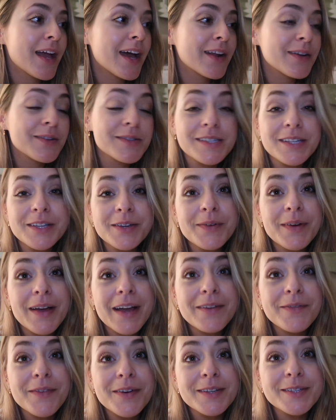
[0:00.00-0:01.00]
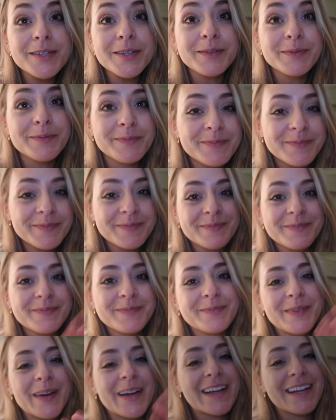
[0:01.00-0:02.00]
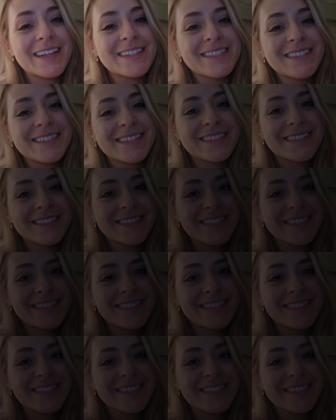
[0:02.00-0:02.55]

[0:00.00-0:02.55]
And I'll see you again very soon. Bye, guys.